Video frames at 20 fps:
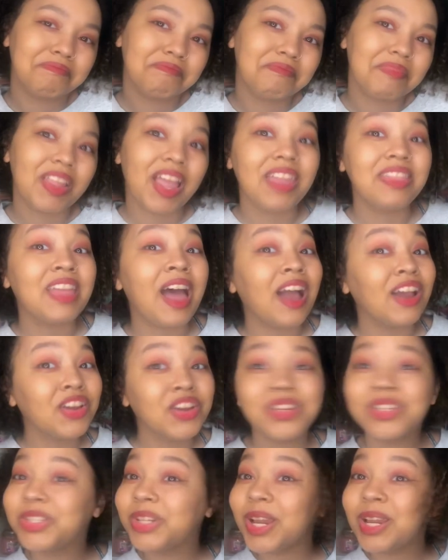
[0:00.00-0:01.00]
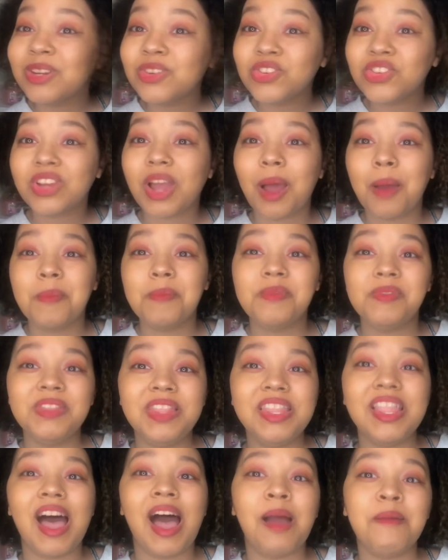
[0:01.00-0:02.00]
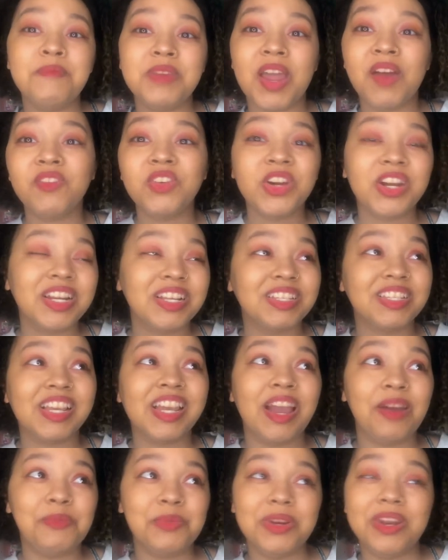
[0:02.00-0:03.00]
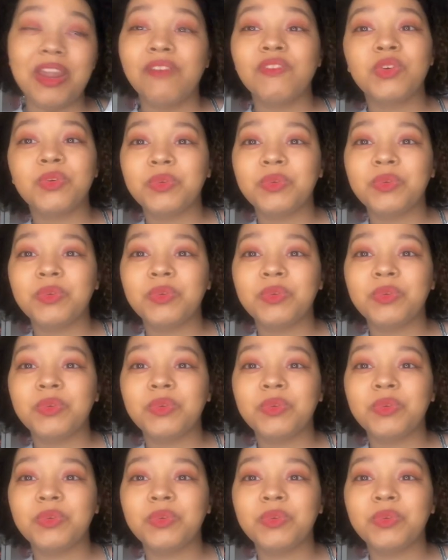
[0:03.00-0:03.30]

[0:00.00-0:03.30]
That could change. I'm never gonna say I would never read